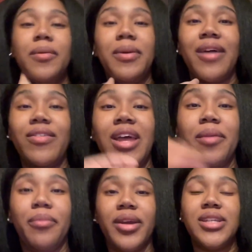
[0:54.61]
But I feel
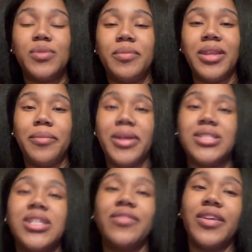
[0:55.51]
like braids would be the
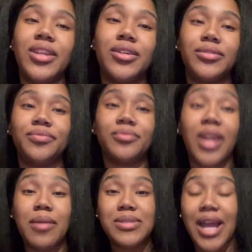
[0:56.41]
best thing right now.
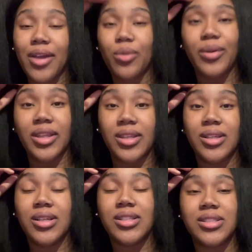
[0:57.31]
I'm tired of
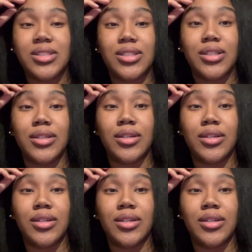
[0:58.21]
wigs.